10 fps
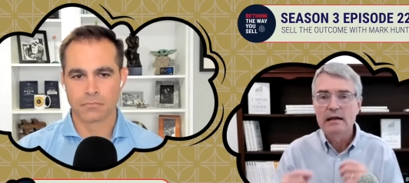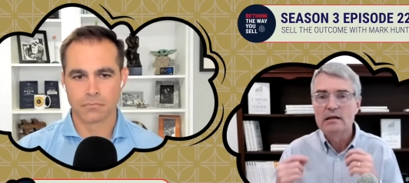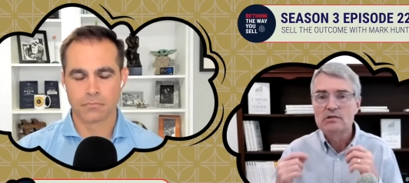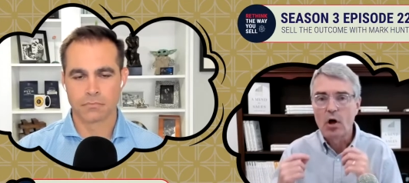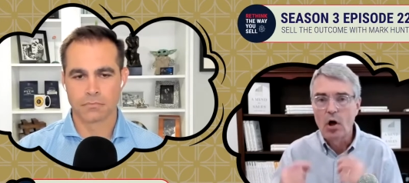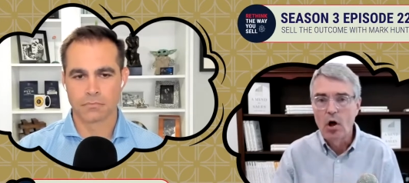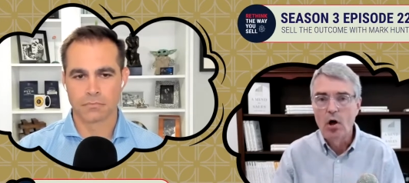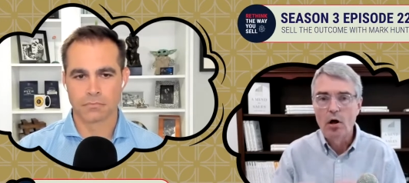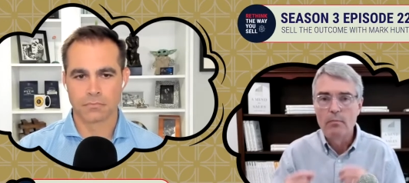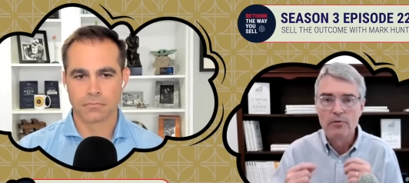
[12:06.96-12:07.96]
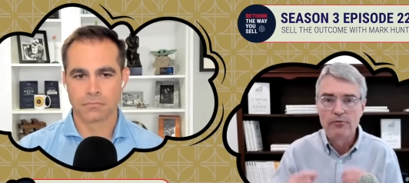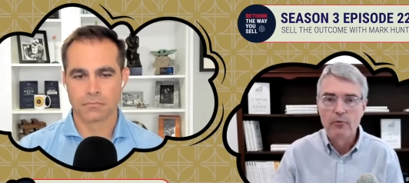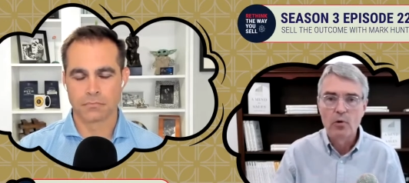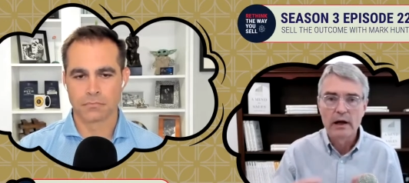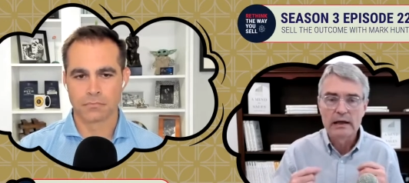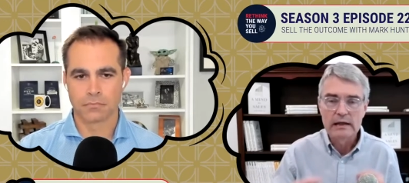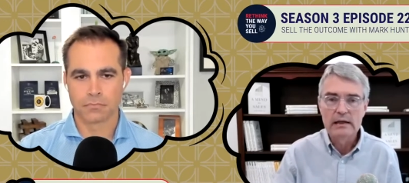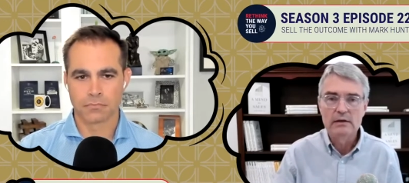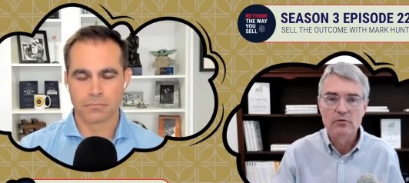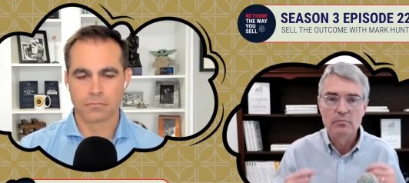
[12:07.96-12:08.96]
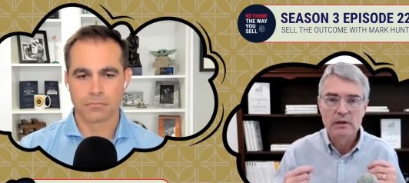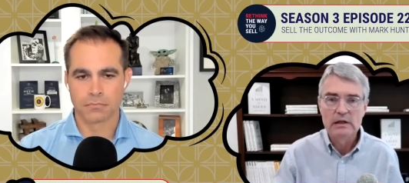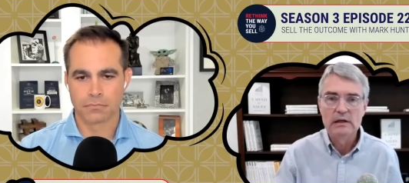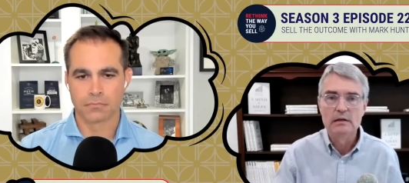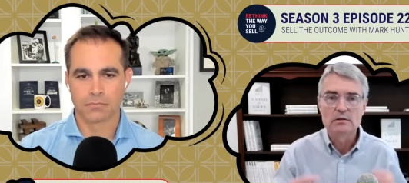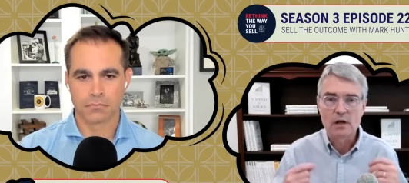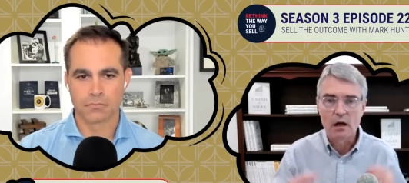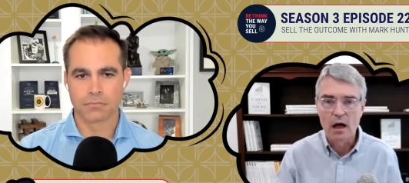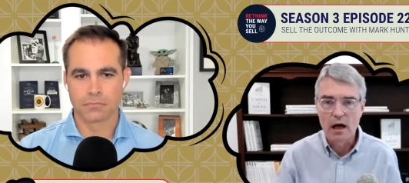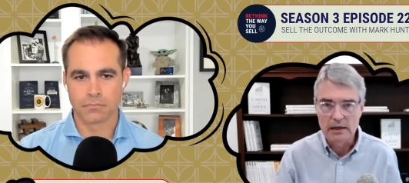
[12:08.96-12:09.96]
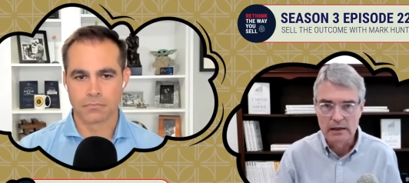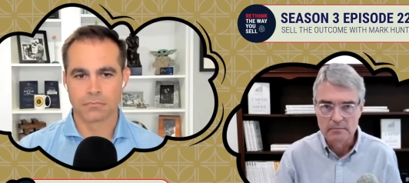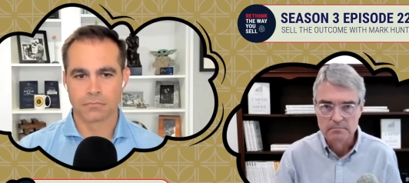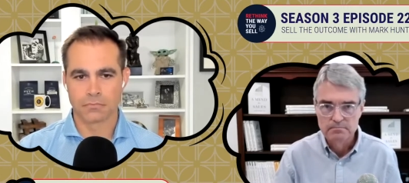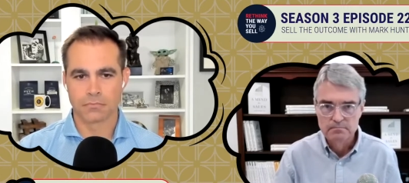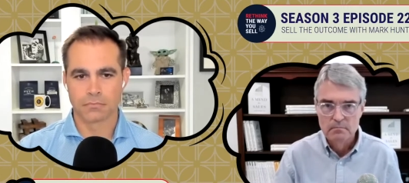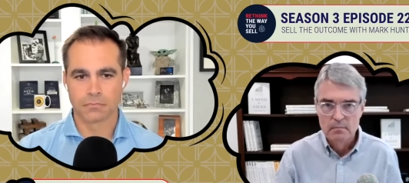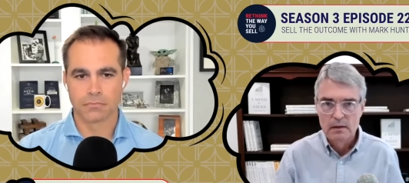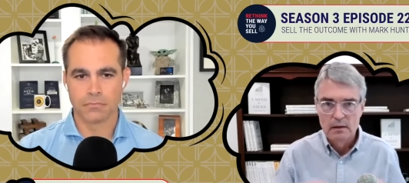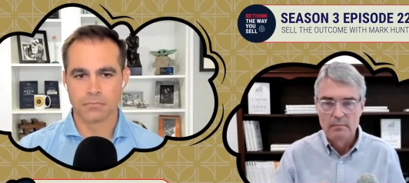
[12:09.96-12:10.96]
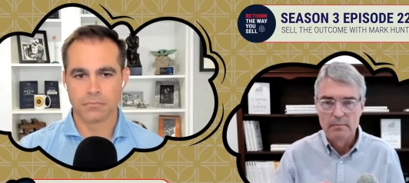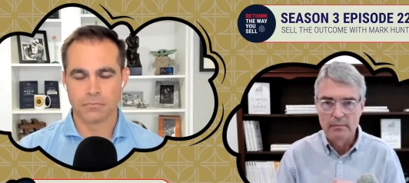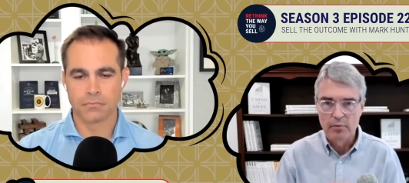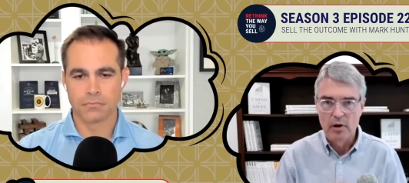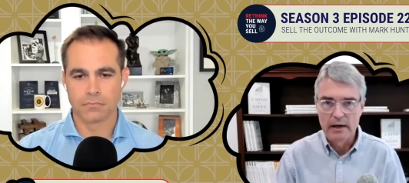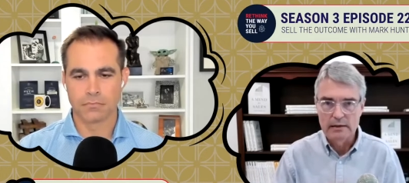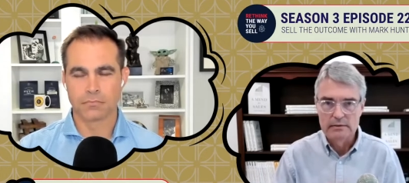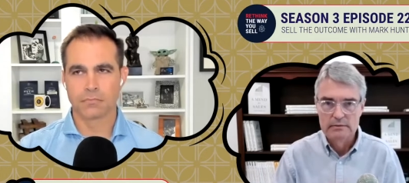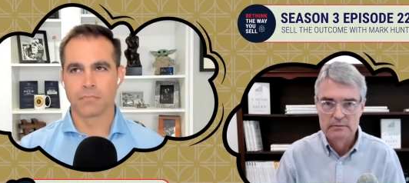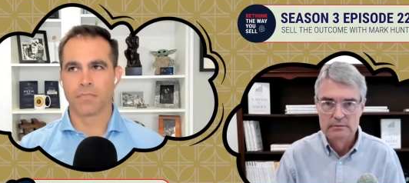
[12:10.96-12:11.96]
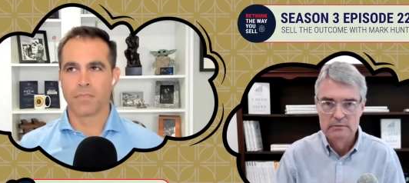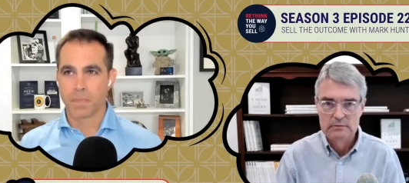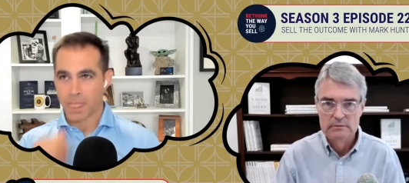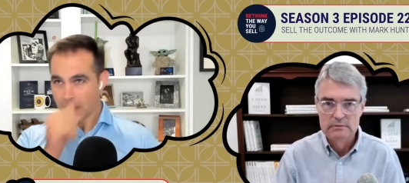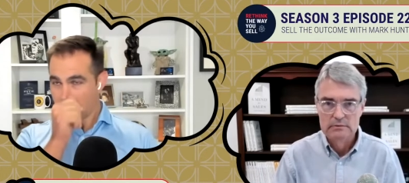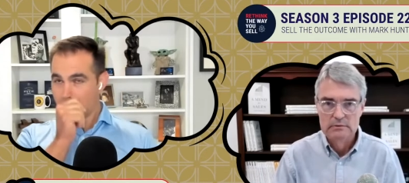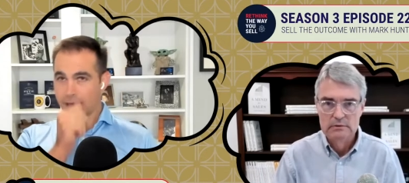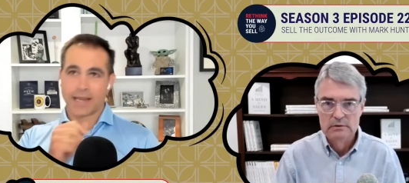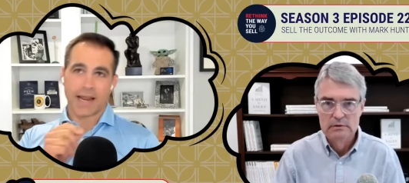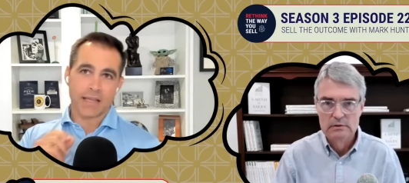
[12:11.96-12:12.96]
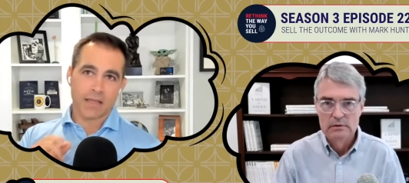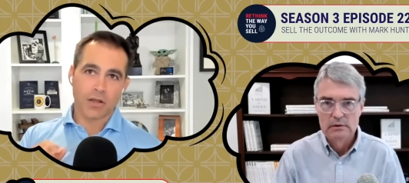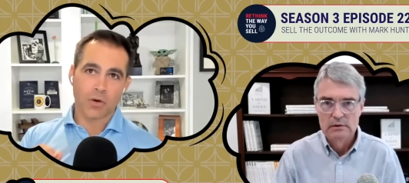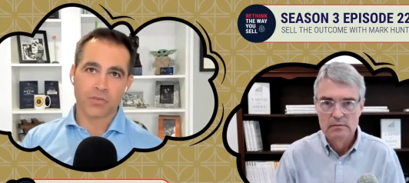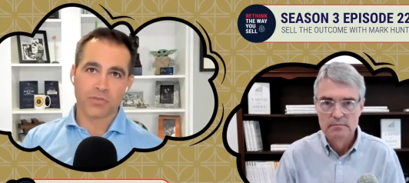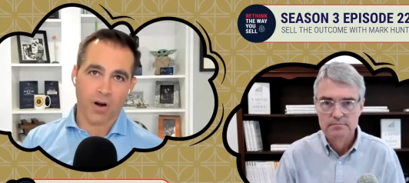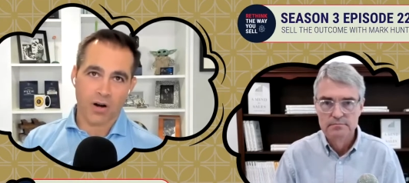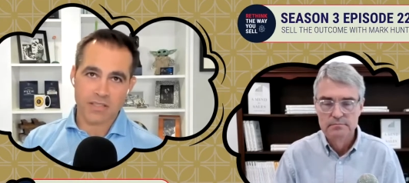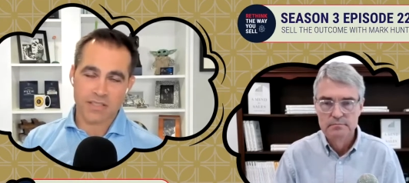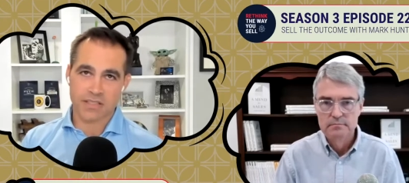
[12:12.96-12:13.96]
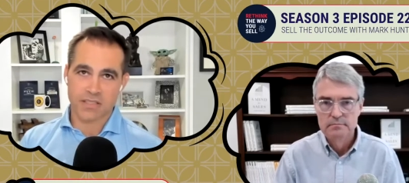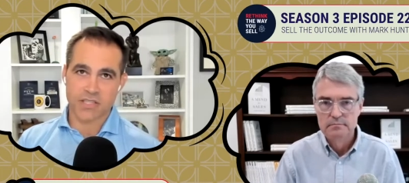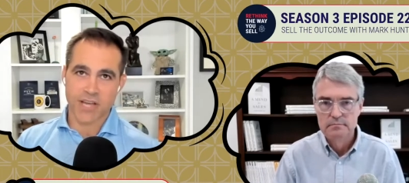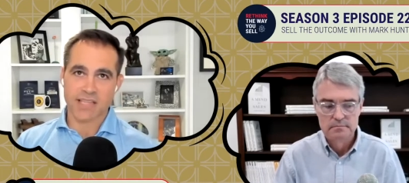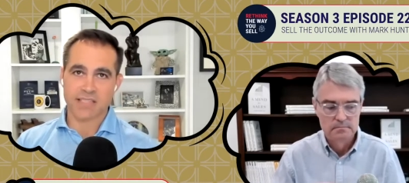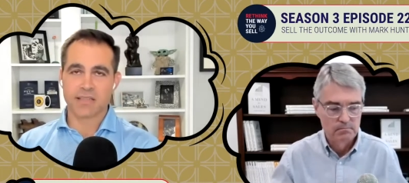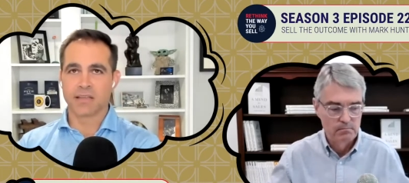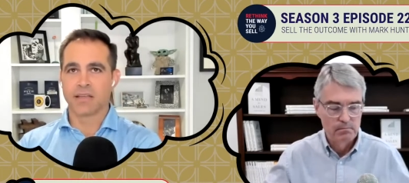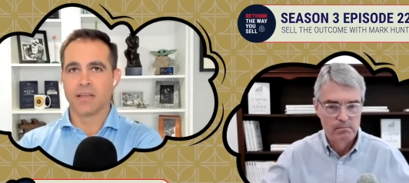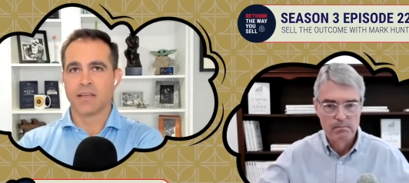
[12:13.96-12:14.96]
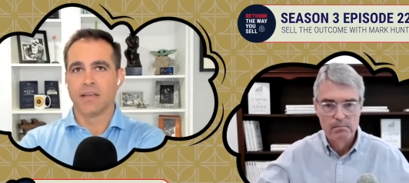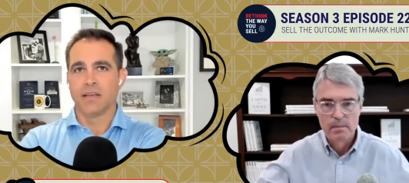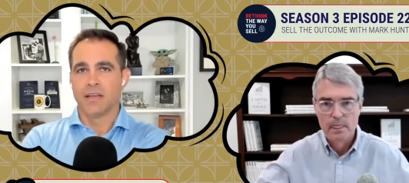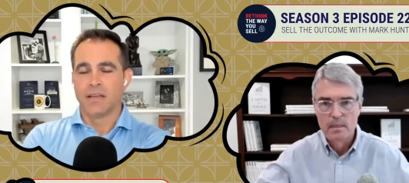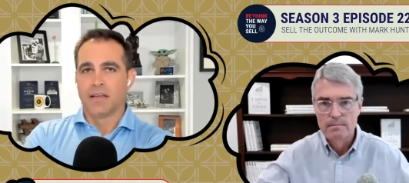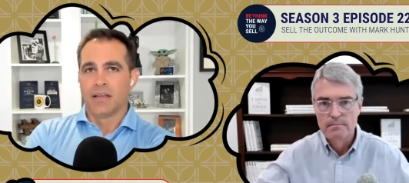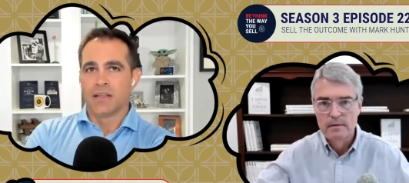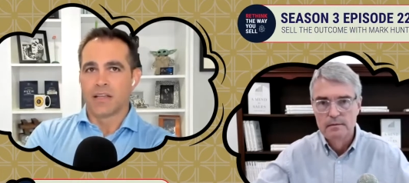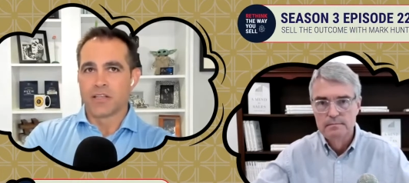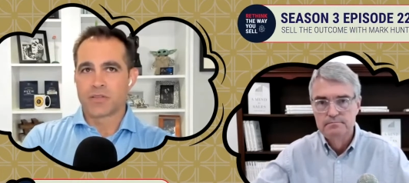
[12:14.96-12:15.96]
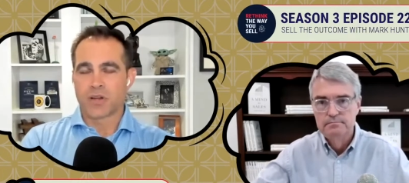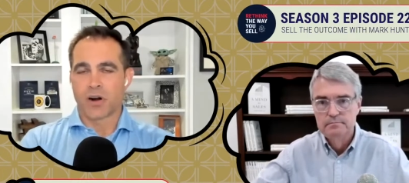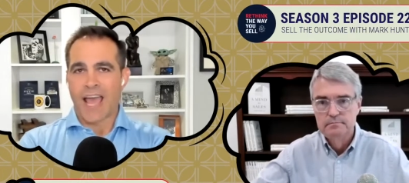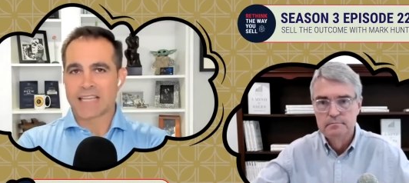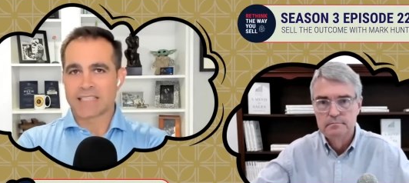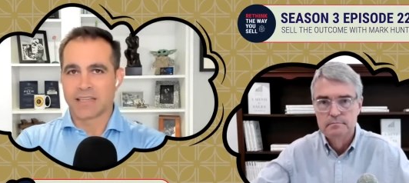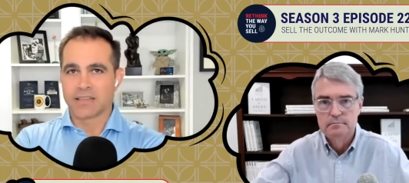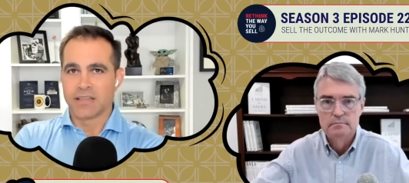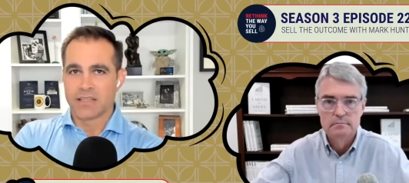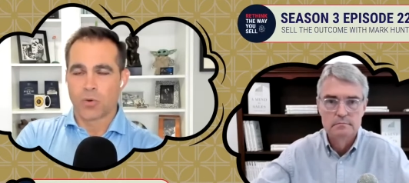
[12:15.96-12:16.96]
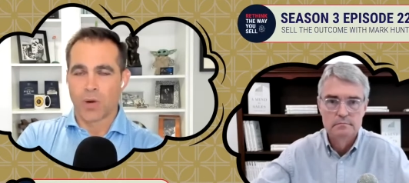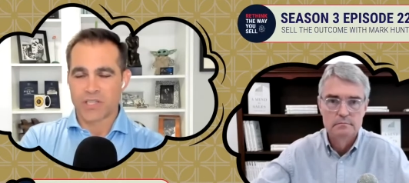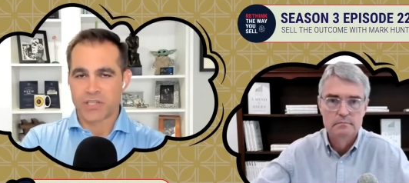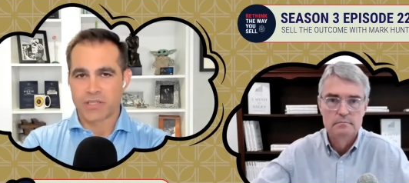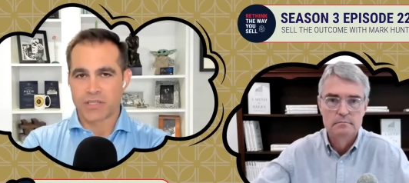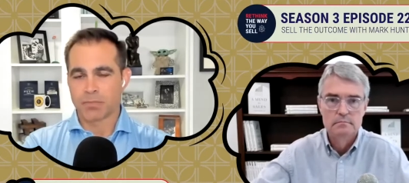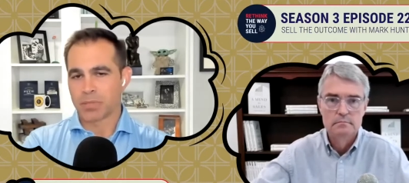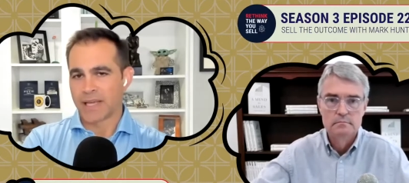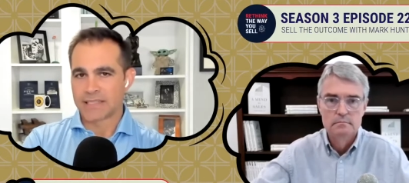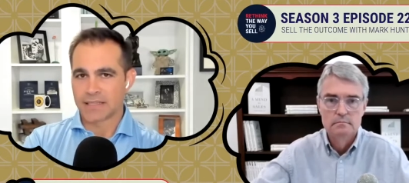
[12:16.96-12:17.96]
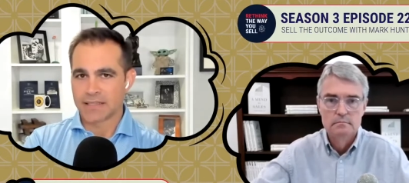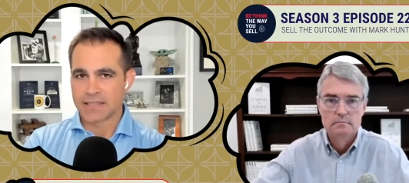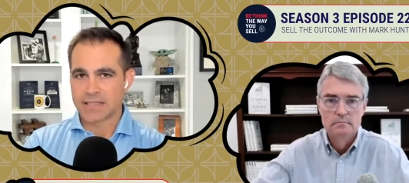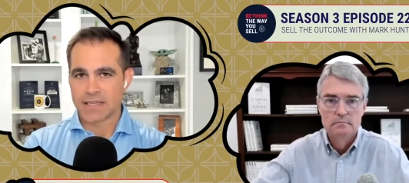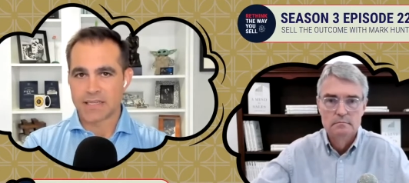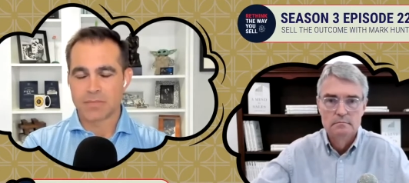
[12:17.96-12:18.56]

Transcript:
Speaker 1: is all before I even begin talking about a product.
Speaker 2: Can I go as far as to suggest that you start asking these questions and planting these seeds